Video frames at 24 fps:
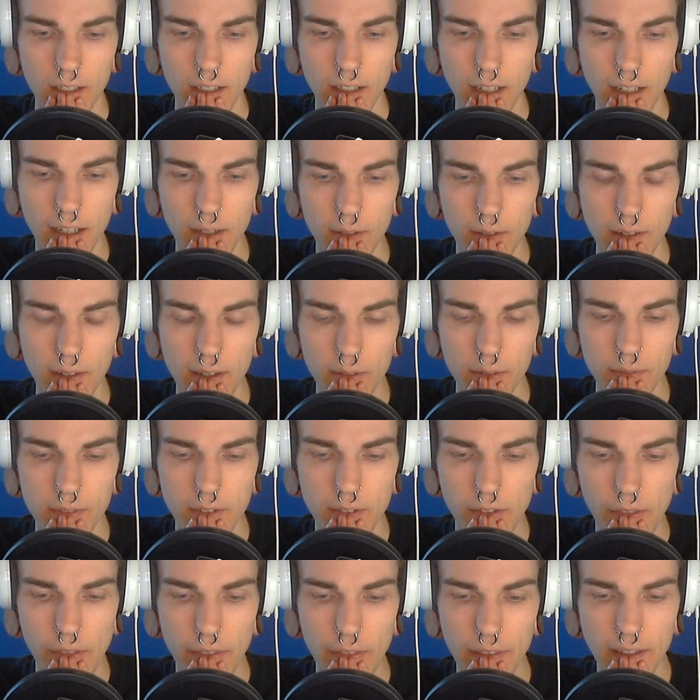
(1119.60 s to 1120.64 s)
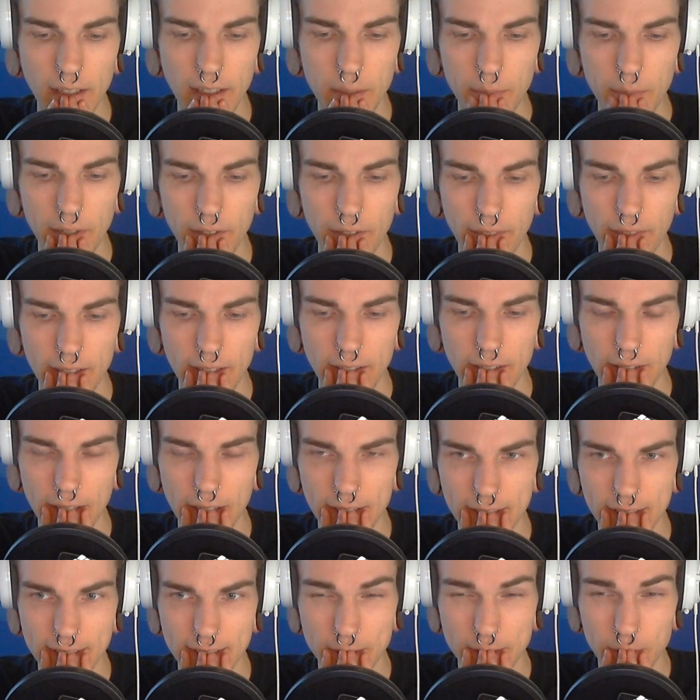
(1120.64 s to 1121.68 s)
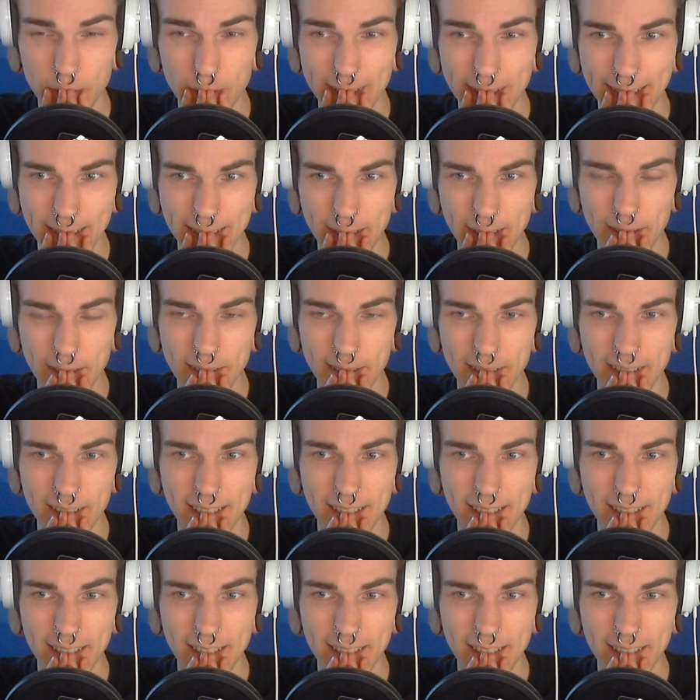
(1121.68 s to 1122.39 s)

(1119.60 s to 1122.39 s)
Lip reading: I would have to think about that a lot. It's really not